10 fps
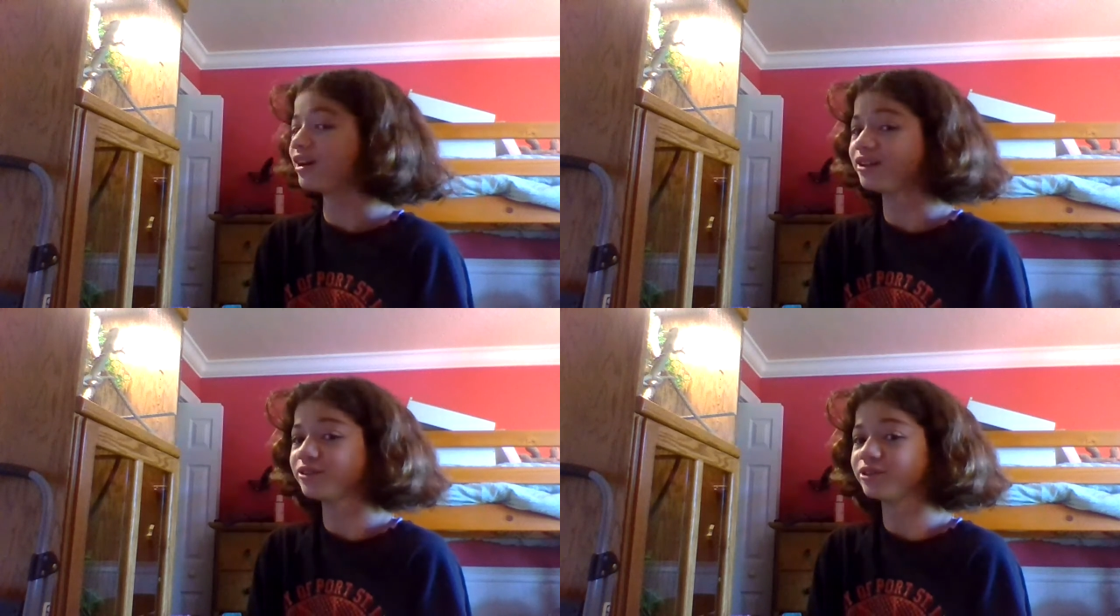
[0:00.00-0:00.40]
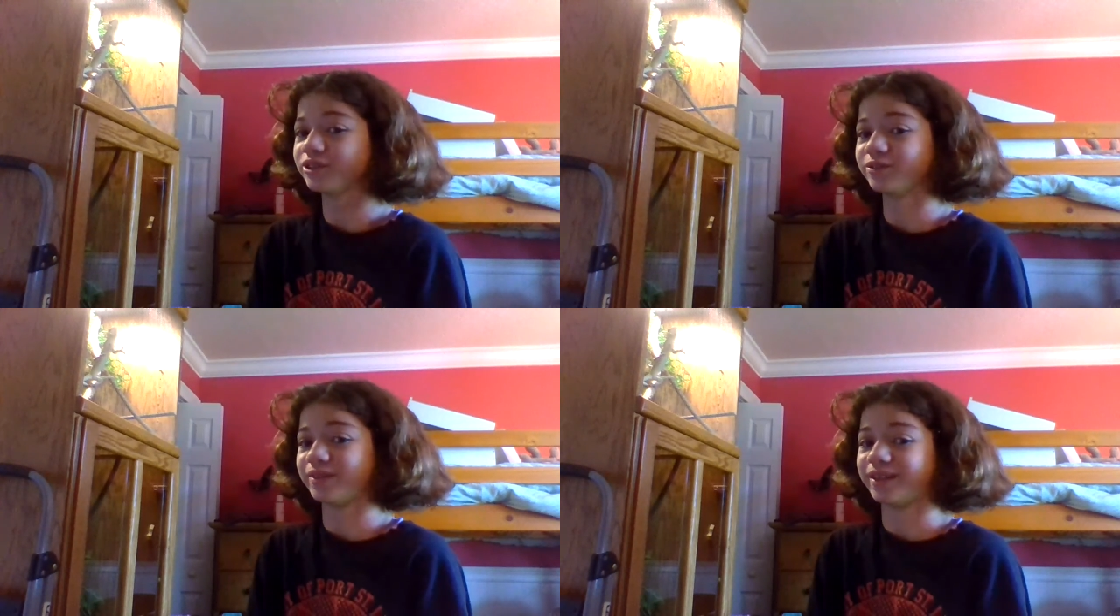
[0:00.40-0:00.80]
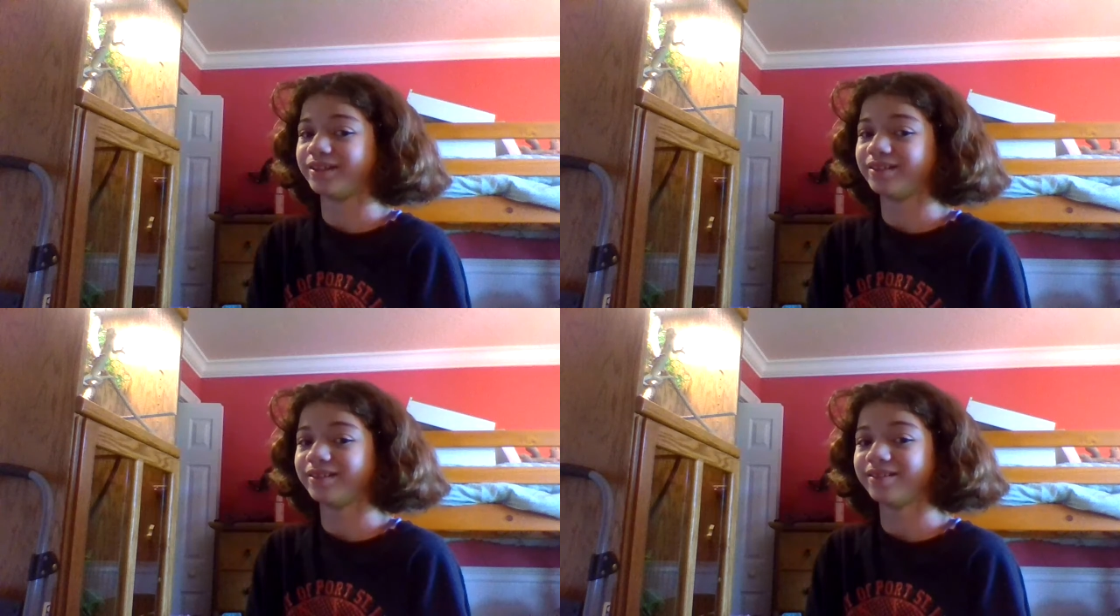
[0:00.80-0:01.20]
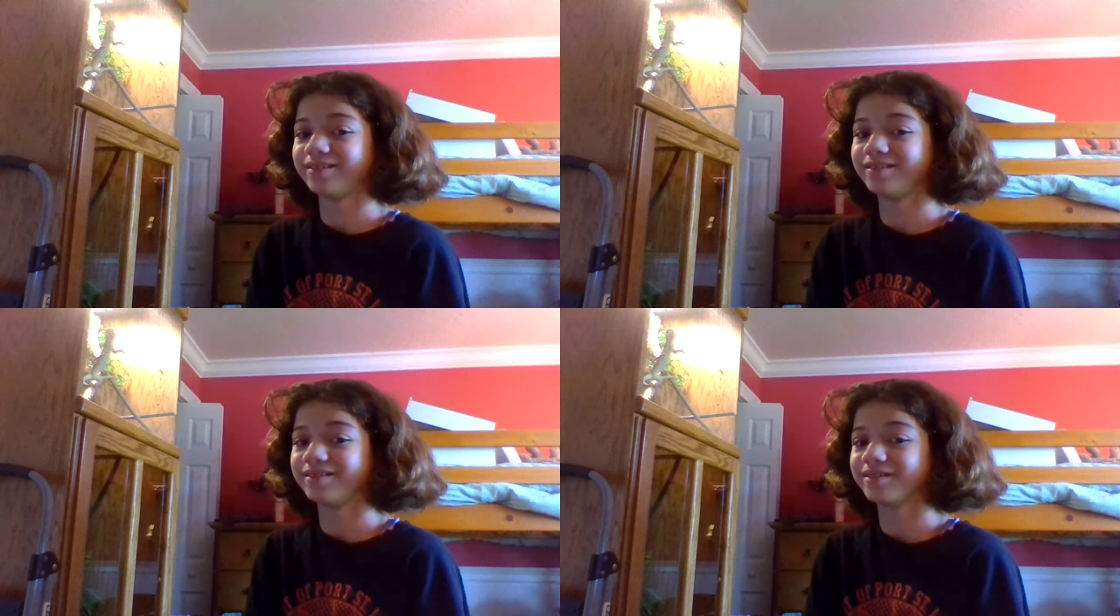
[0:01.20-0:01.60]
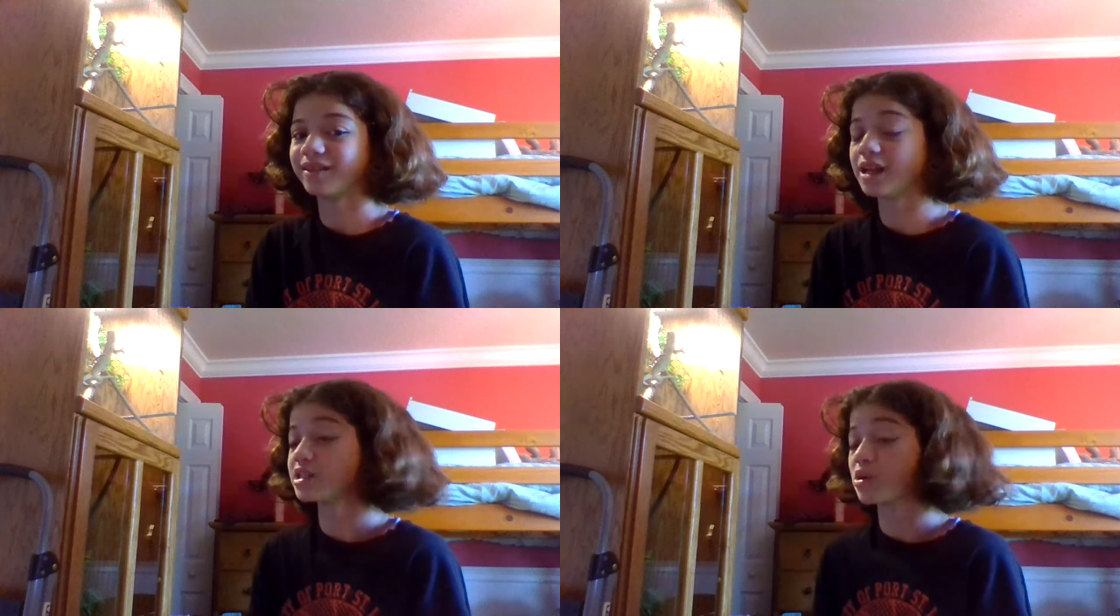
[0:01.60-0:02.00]
are you doing?
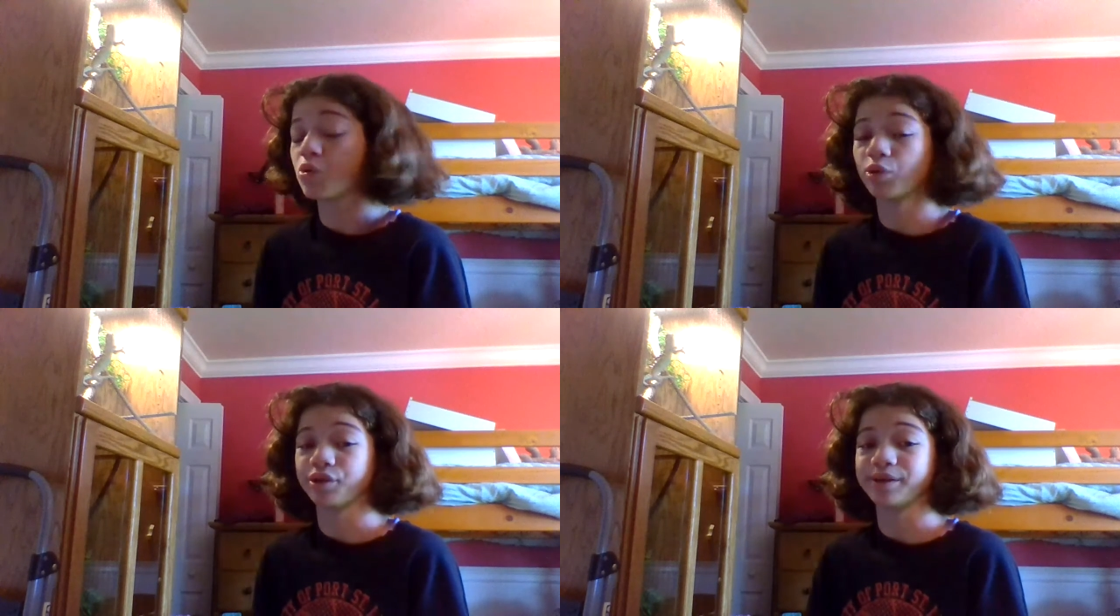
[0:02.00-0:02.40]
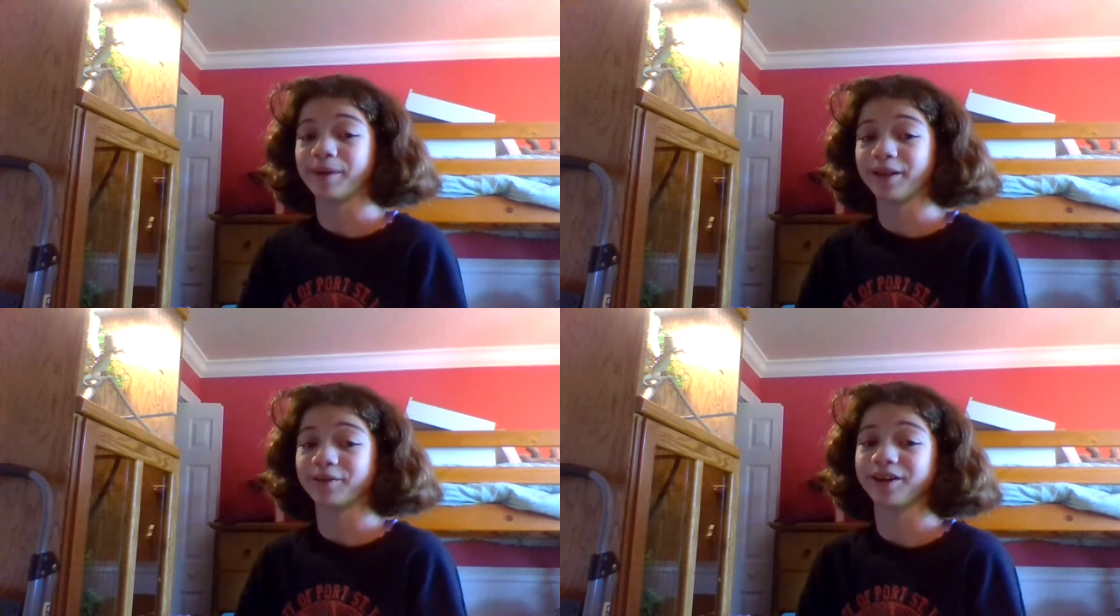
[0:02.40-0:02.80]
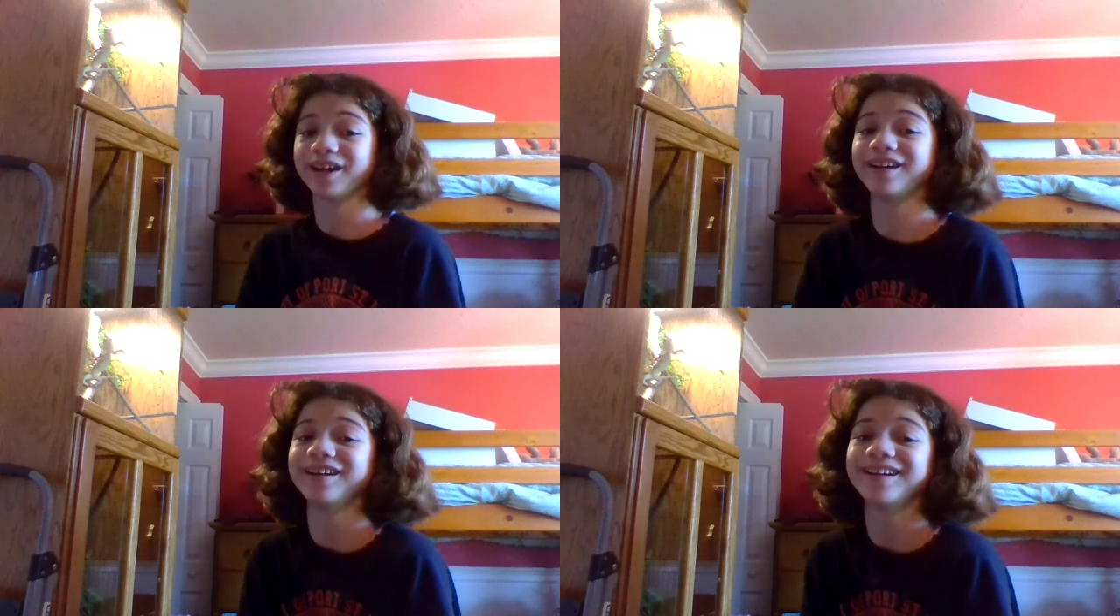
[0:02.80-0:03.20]
That's Corey, by the way.